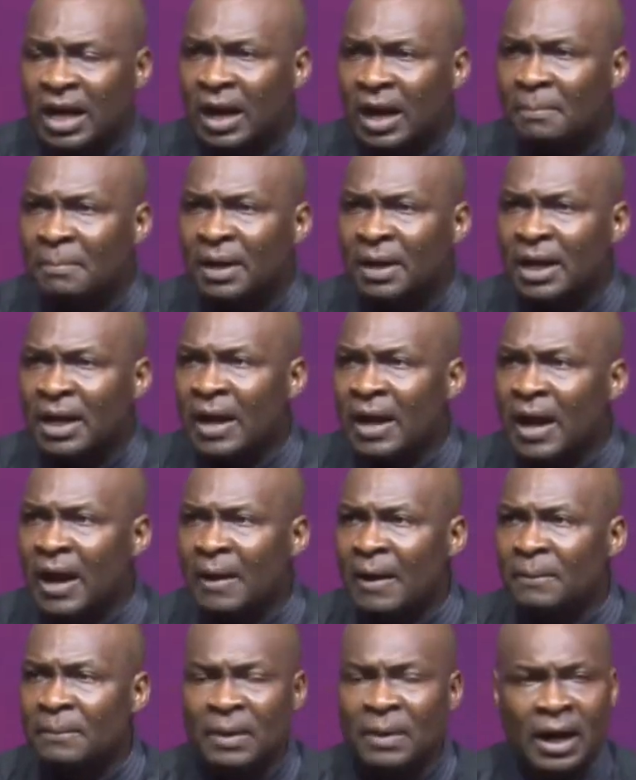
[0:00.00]
um,
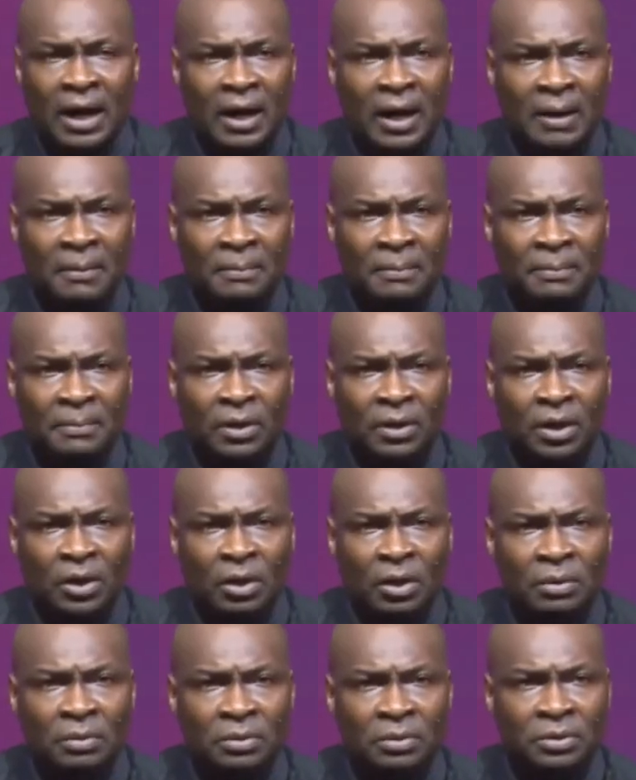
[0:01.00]
uh, um,
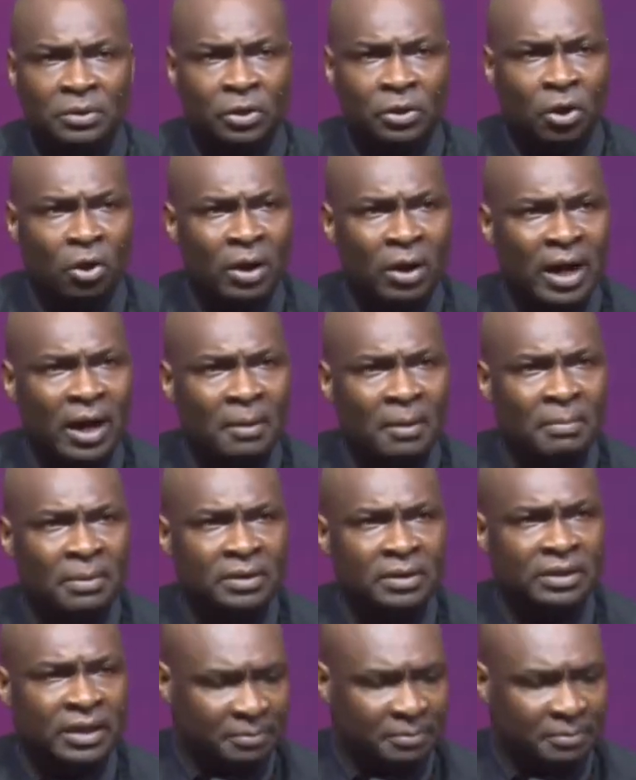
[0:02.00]
you know, uh,